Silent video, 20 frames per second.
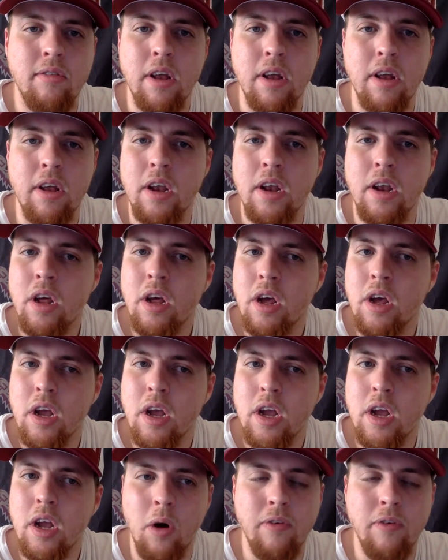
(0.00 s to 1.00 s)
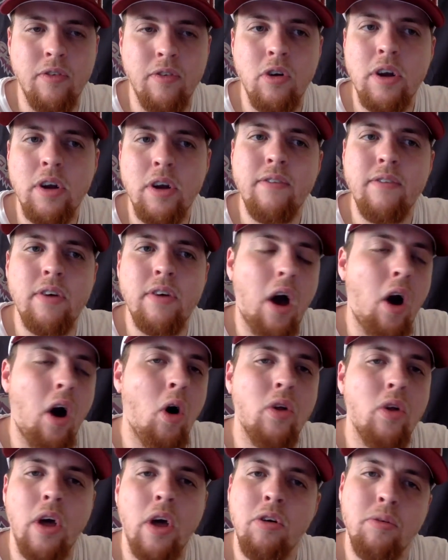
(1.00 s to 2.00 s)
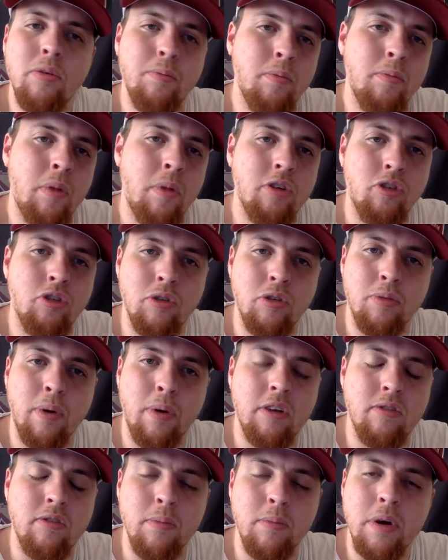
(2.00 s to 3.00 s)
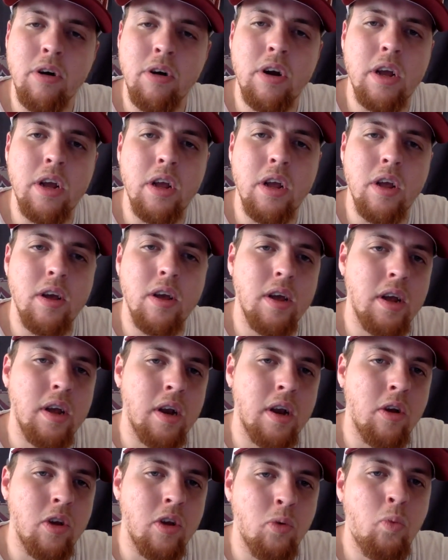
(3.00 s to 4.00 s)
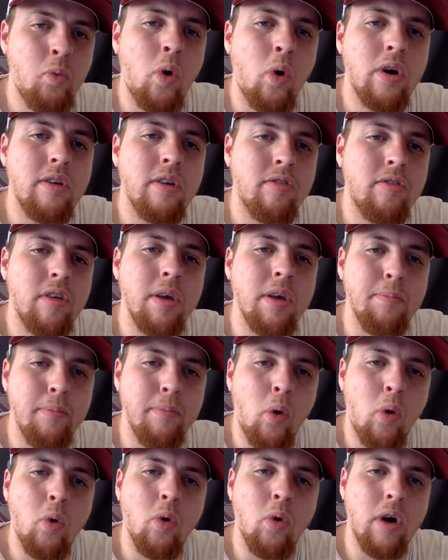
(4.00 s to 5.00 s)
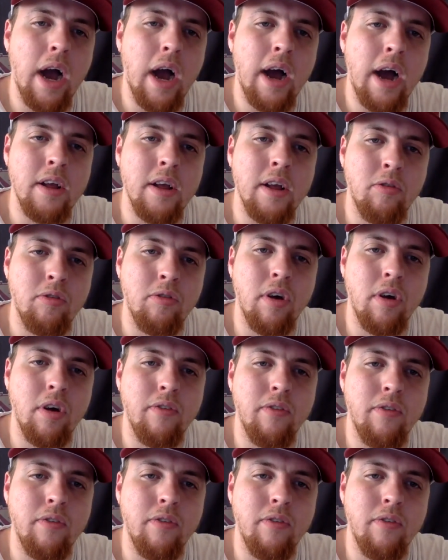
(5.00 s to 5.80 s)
And, you know, if you're given all that much responsibility, you know, you want to see more out of yourself.